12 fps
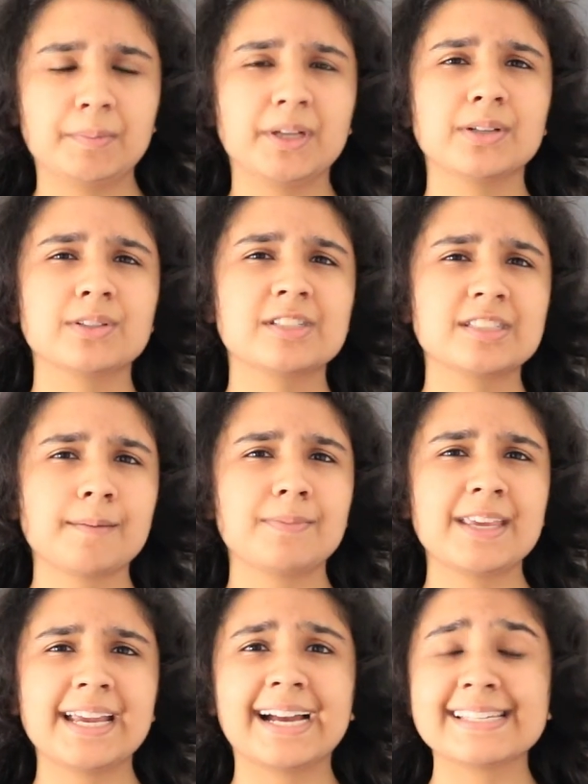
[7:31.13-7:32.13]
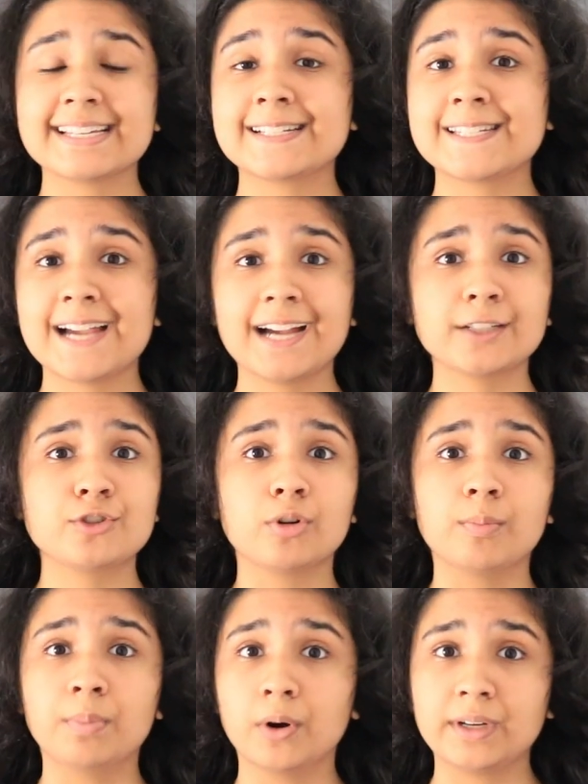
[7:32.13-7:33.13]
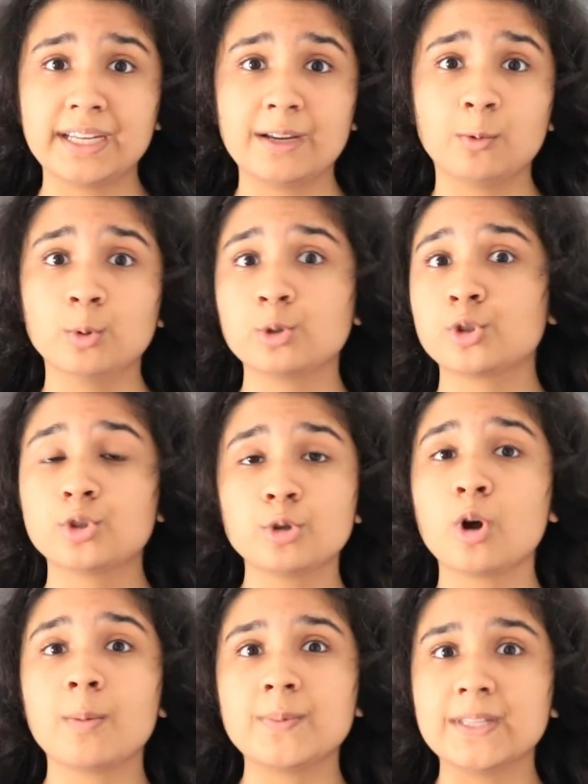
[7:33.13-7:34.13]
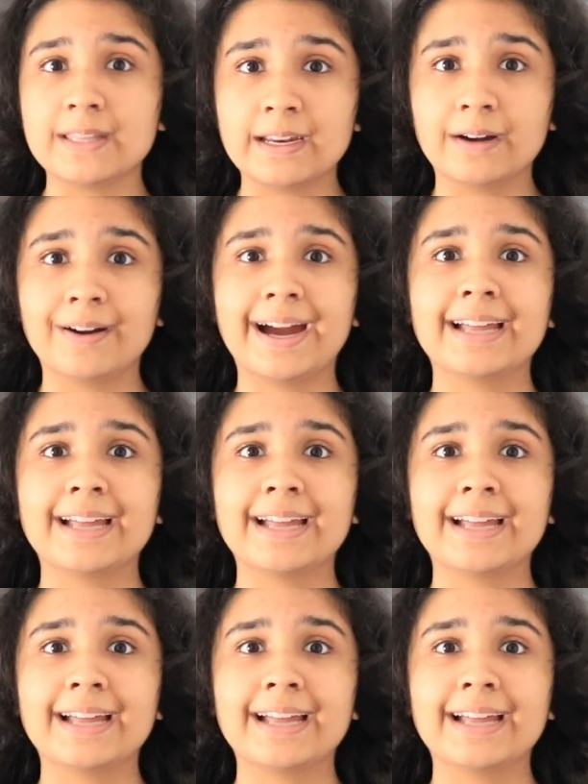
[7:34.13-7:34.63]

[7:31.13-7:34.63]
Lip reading: because something has attacked your body which should not be there,